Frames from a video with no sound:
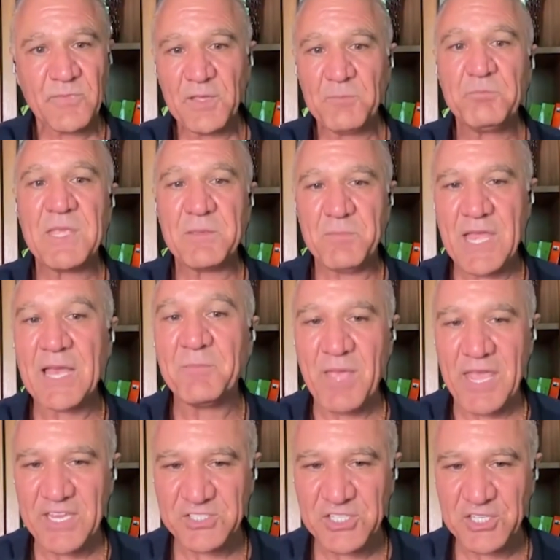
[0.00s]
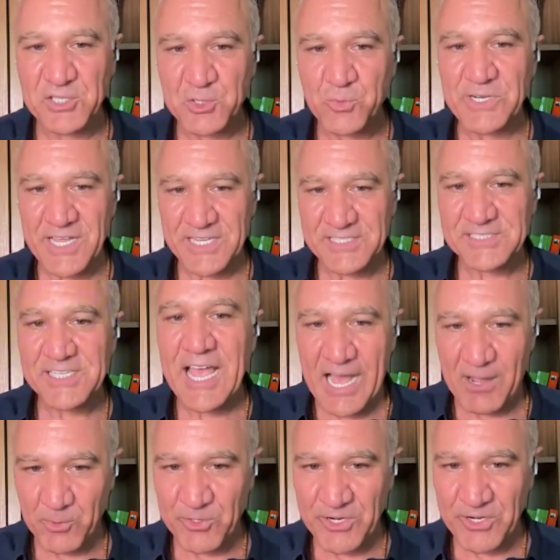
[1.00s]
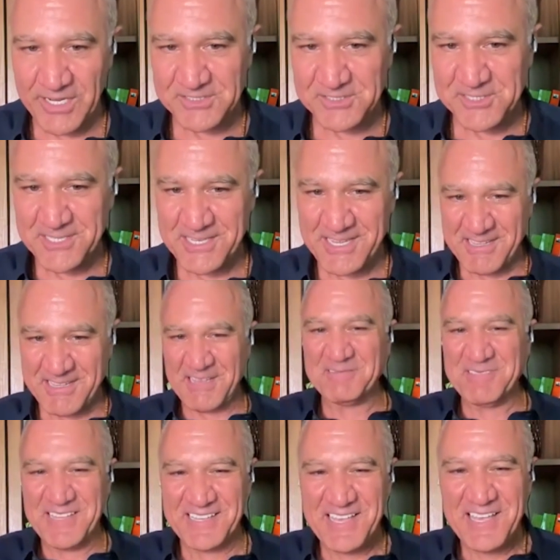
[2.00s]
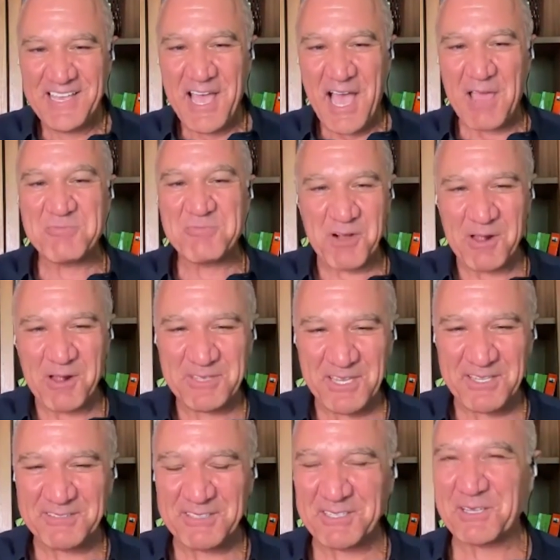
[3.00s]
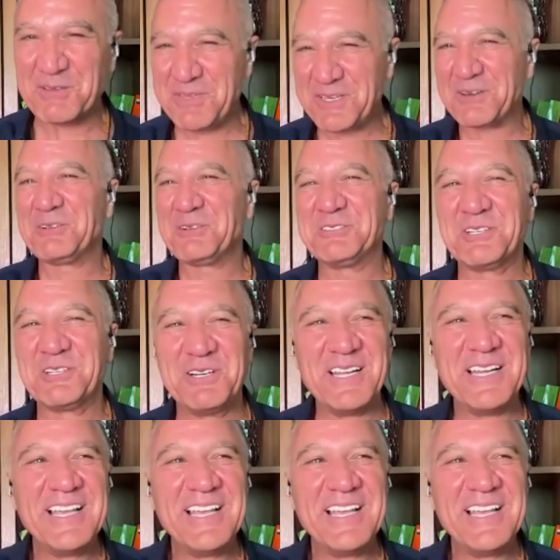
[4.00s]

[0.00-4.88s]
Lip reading: maybe I'm aging you when I say our age, probably a little bit older,